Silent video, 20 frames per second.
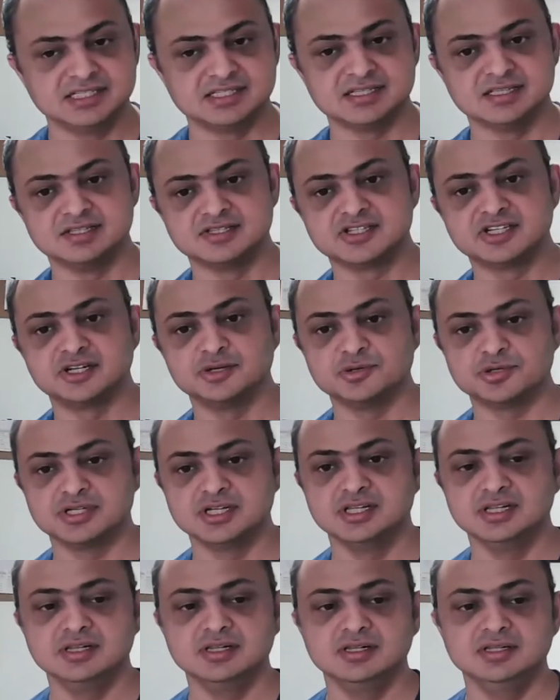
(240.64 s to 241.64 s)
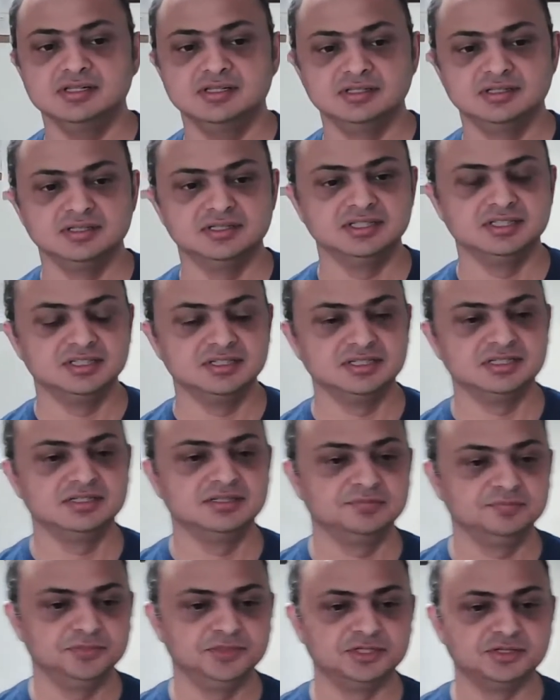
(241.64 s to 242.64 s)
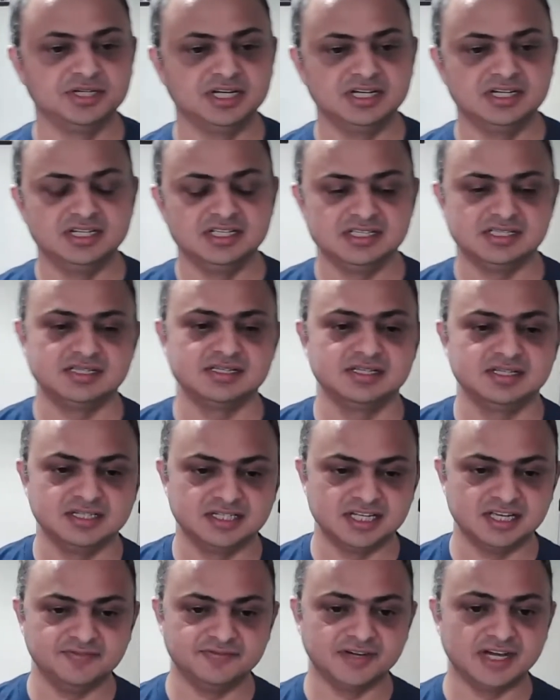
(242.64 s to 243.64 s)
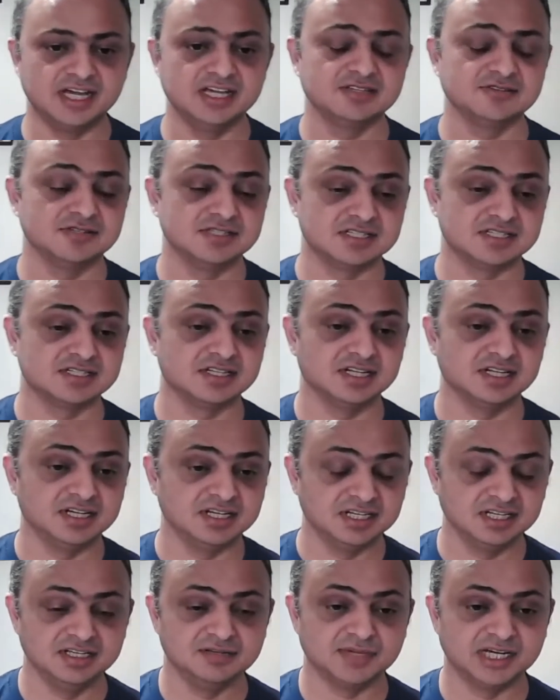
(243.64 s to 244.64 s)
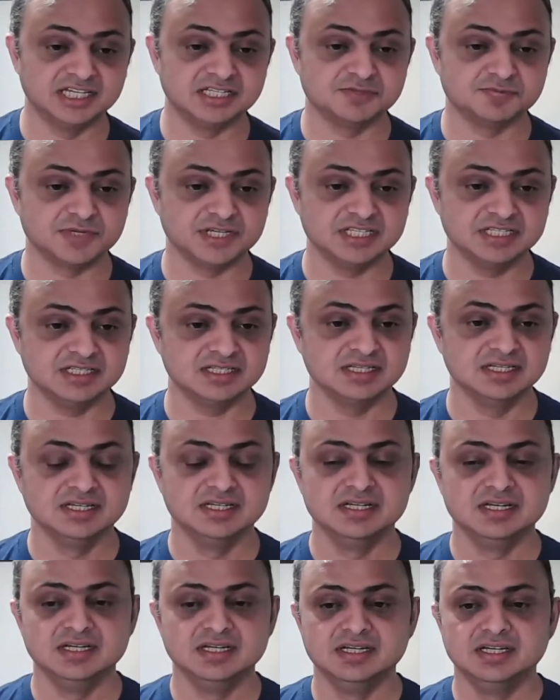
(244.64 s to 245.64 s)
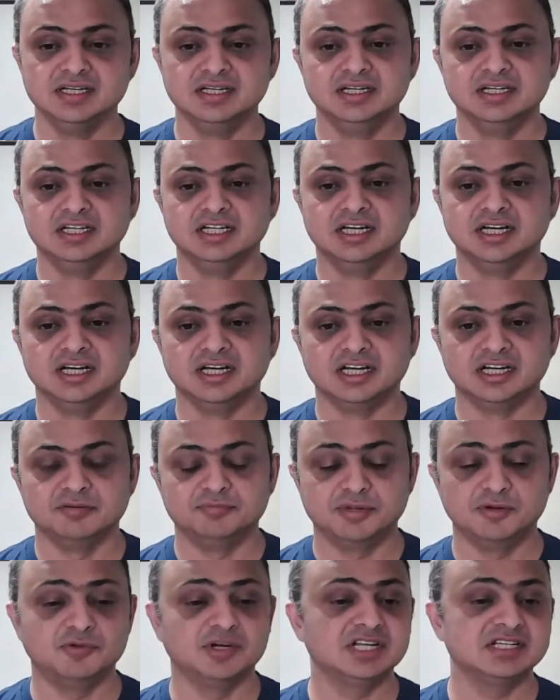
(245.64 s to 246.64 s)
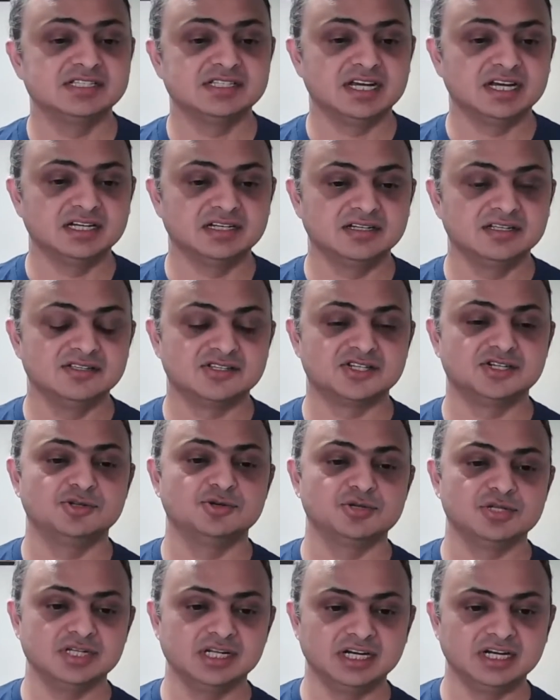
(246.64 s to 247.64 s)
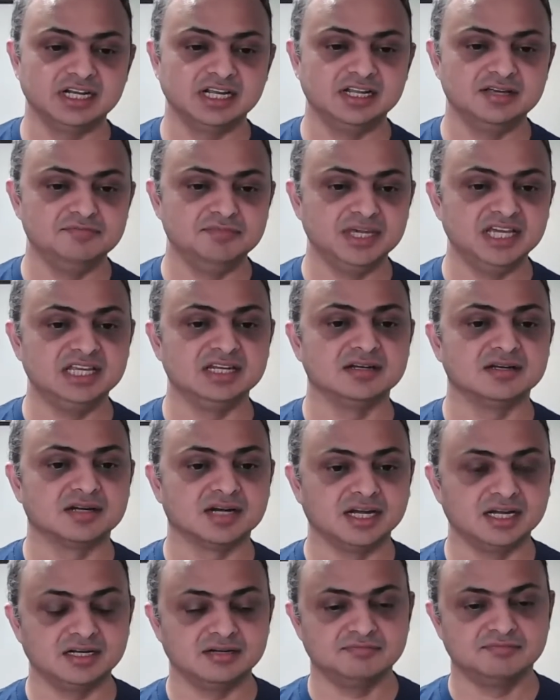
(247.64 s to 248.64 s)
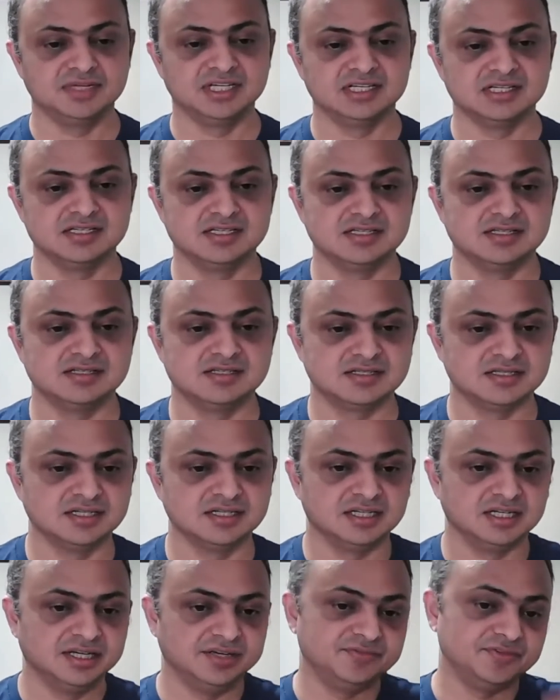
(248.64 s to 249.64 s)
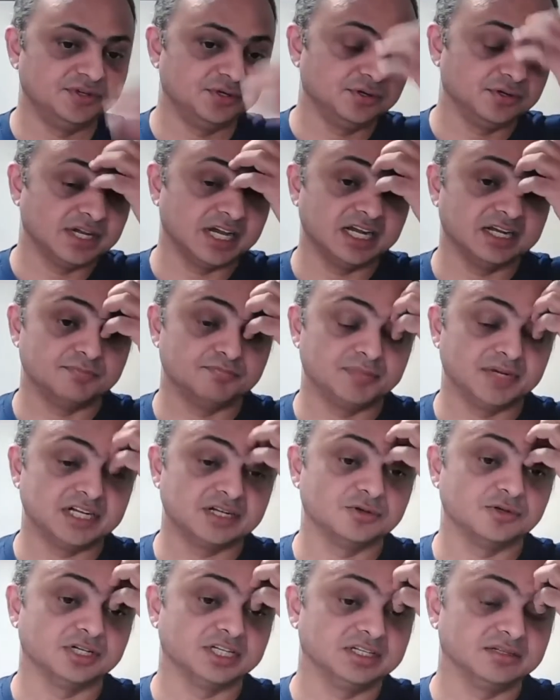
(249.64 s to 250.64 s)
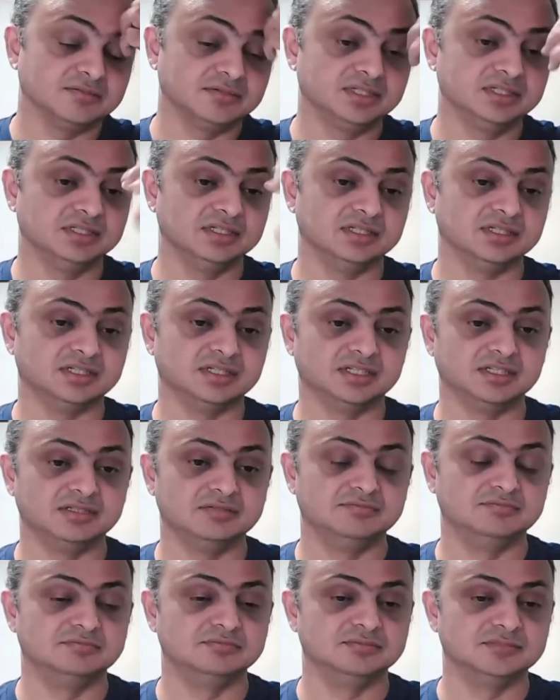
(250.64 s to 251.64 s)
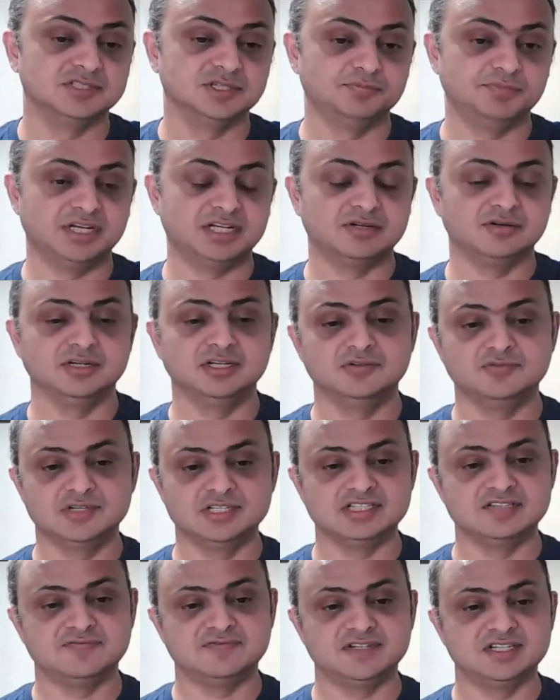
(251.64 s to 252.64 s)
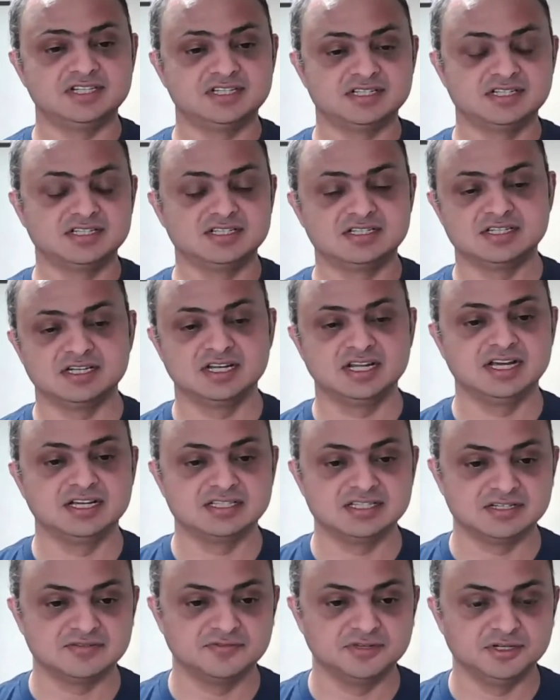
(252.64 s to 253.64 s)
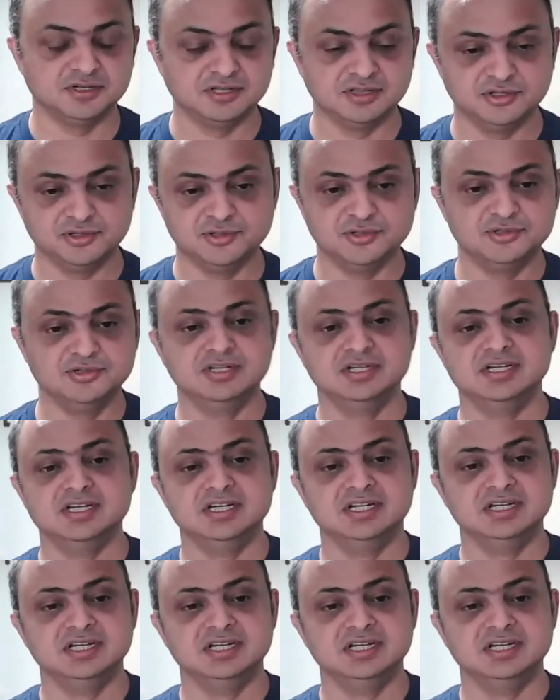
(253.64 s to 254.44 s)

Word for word: is institutional, uh, you know, De- DeFi. So it's still early in my space. Uh, but what does that institutional really mean, right? Because if you look at Bitcoin, um, so Bitcoin was the first digital asset we all know